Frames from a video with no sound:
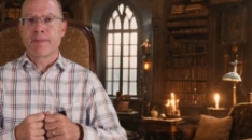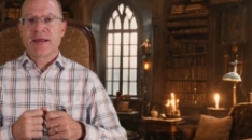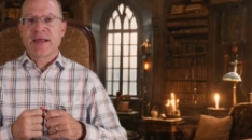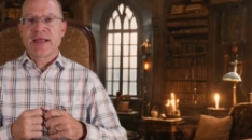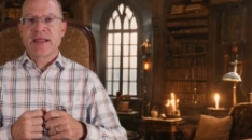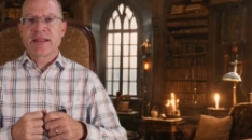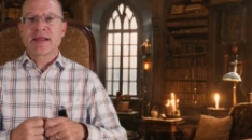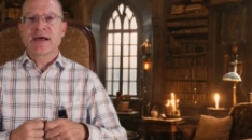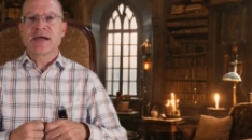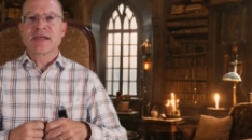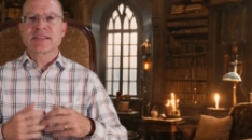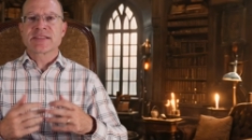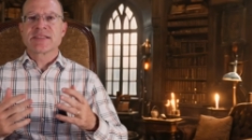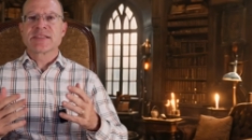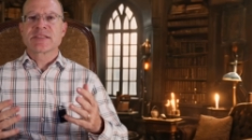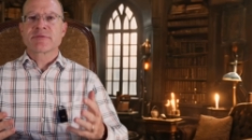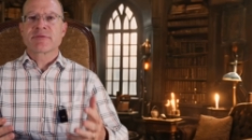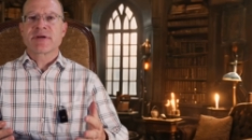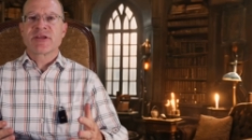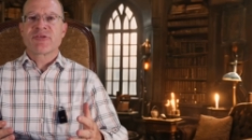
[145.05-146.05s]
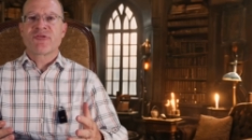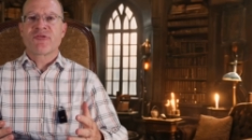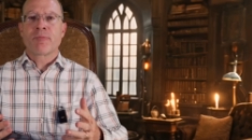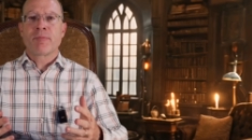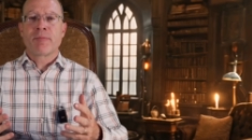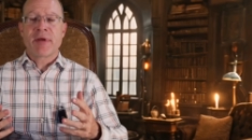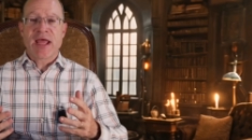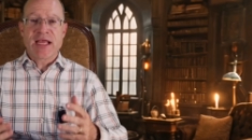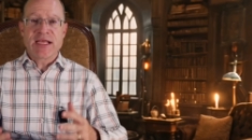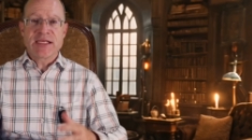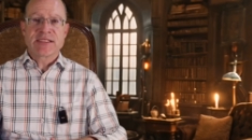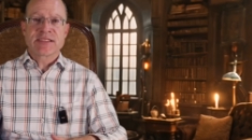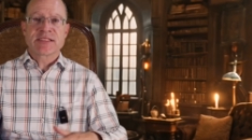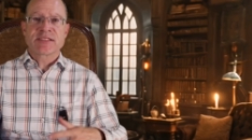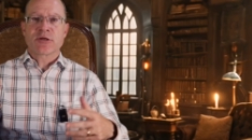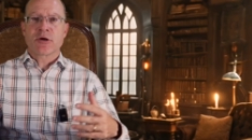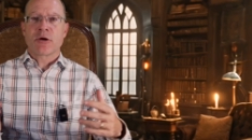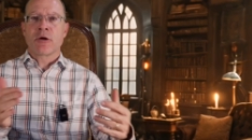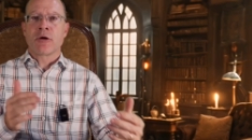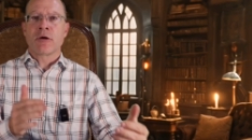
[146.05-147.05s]
It does the stretch
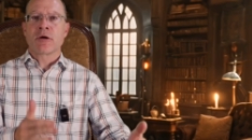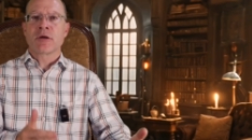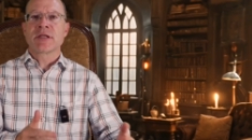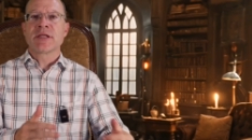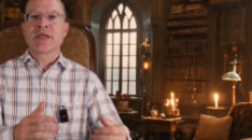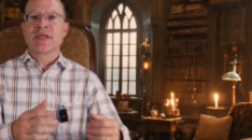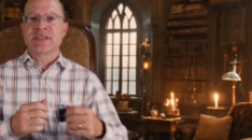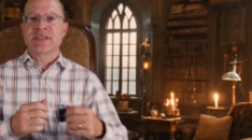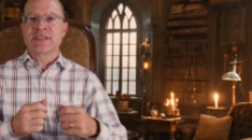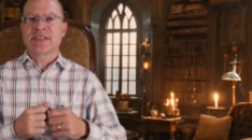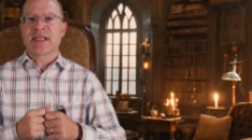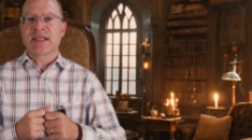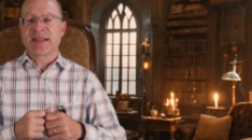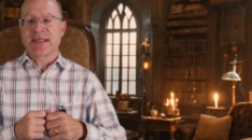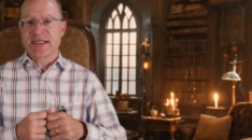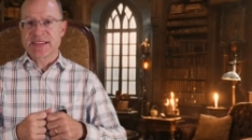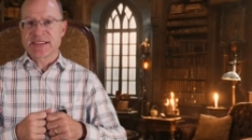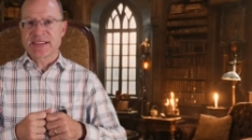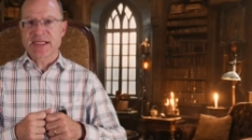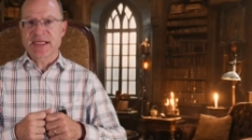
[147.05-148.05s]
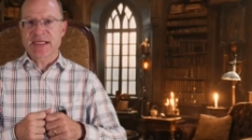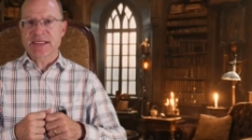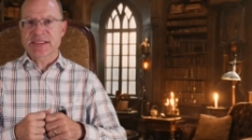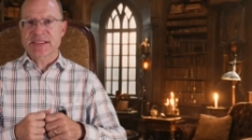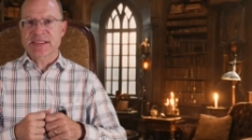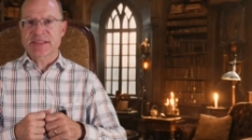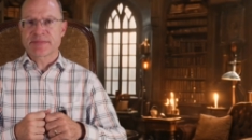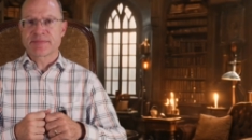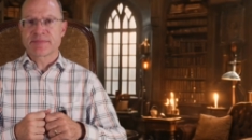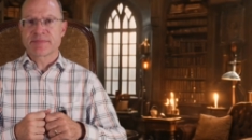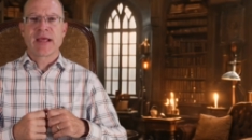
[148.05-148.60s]
based on statistics.